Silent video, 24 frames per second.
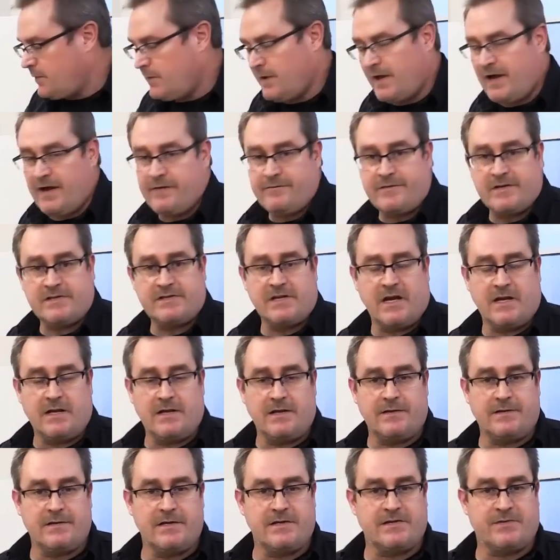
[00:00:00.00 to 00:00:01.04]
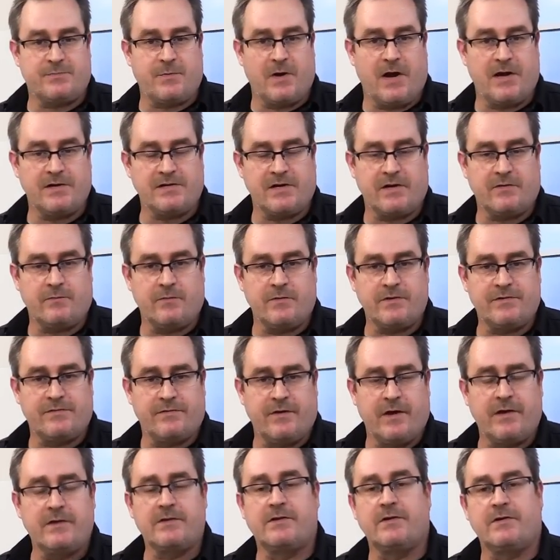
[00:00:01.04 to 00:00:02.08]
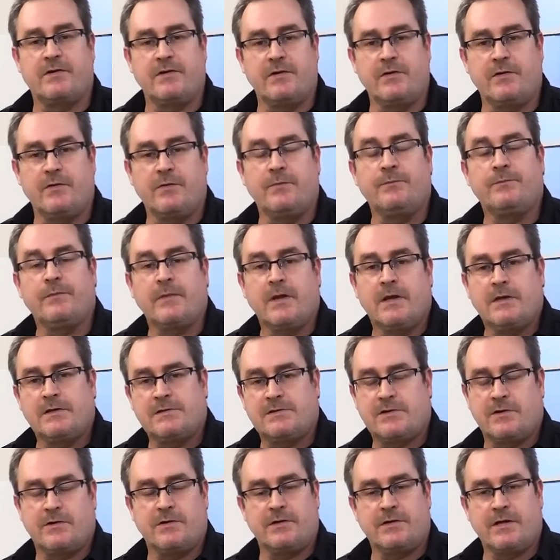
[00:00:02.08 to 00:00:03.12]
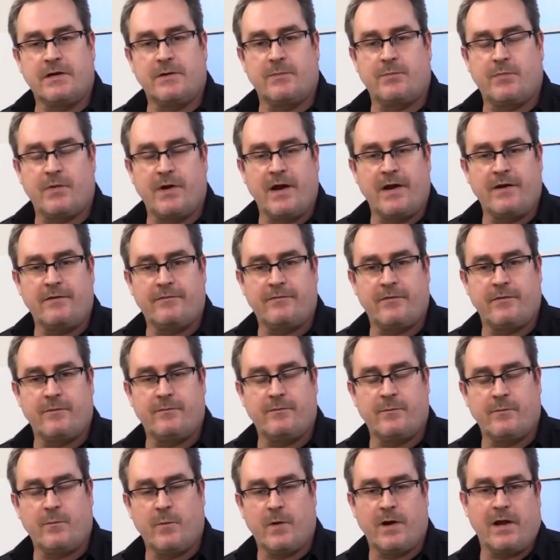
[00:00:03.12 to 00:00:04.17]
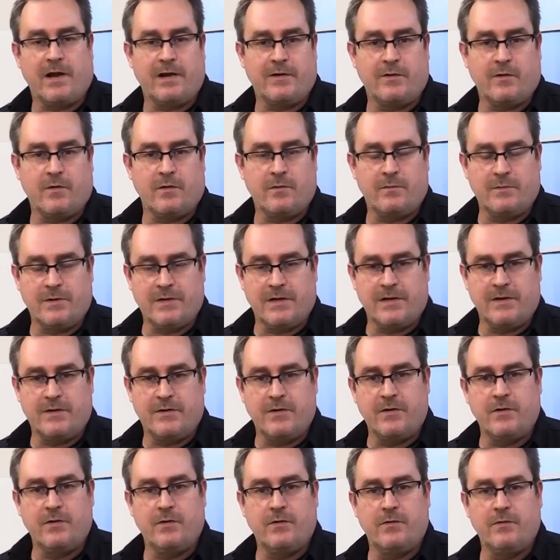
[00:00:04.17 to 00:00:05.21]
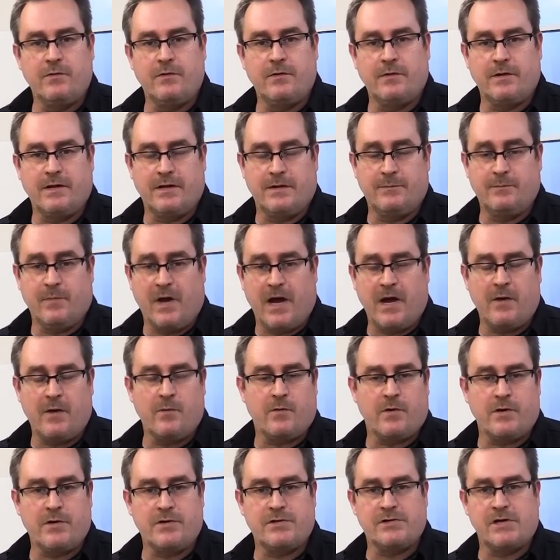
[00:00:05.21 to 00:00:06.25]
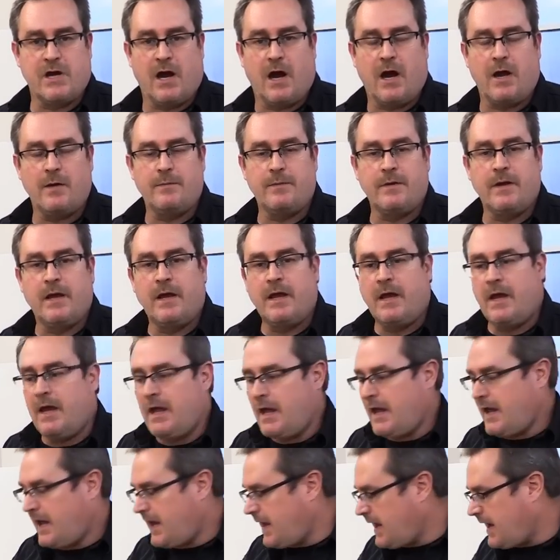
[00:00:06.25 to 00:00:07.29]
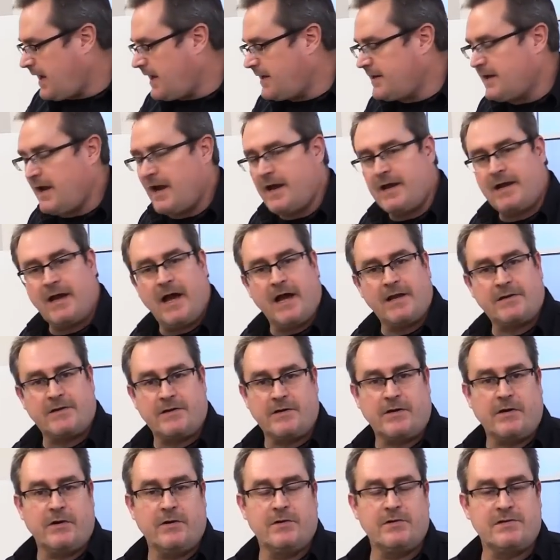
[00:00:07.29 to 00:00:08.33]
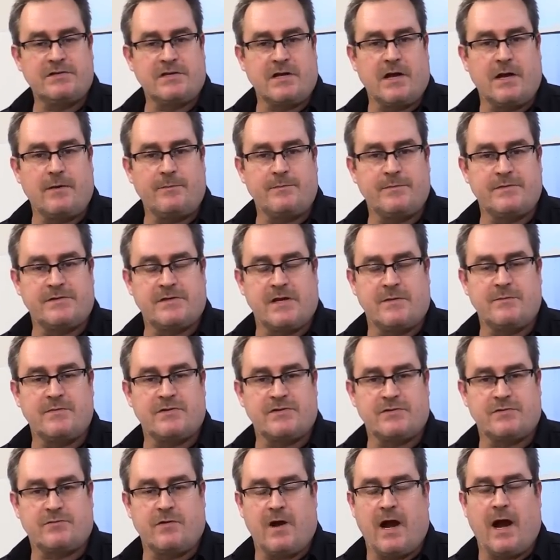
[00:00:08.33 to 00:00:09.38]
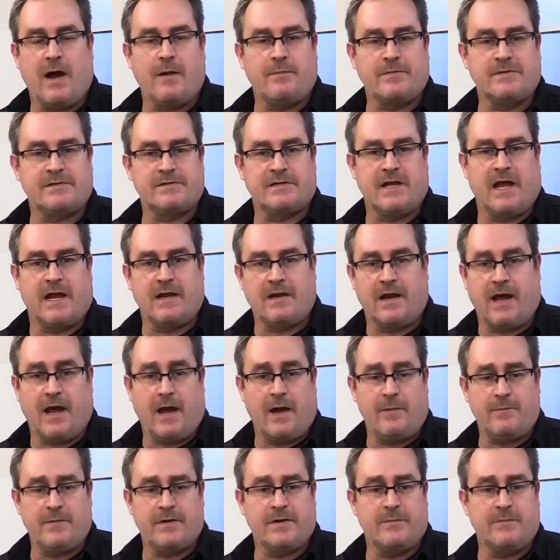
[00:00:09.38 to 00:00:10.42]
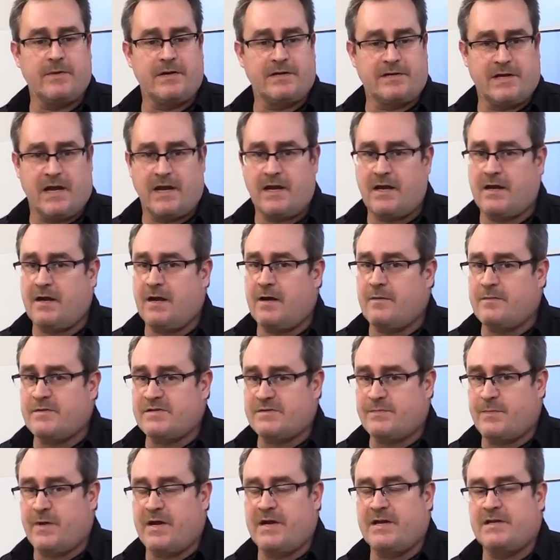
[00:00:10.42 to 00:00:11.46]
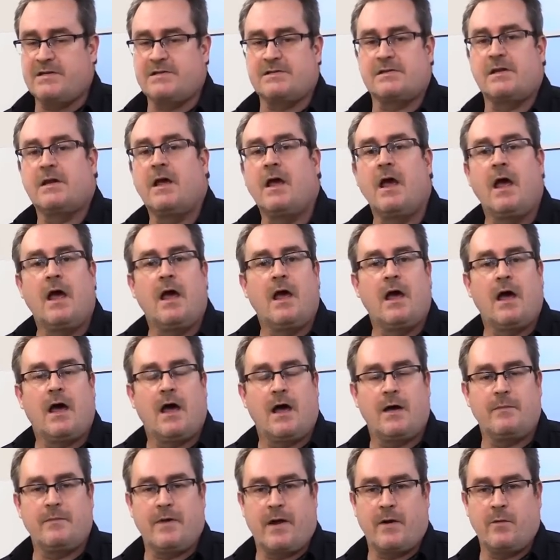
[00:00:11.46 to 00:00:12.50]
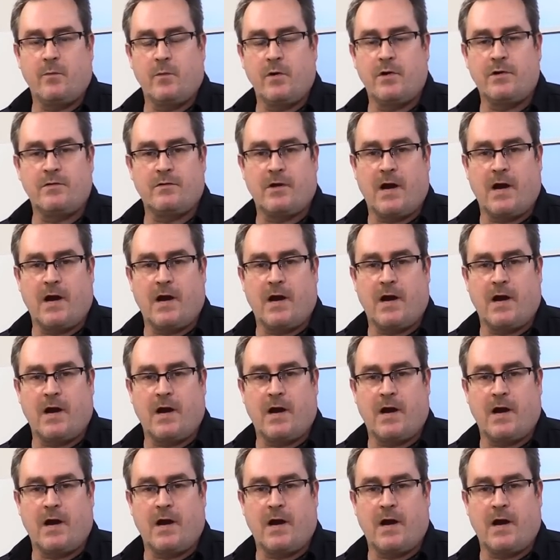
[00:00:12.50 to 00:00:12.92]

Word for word: Well, I have to say that this project was fun to do, certainly a break from what I normally do in my workshop, and I got to use up some scraps that happened to be taking up space on my wood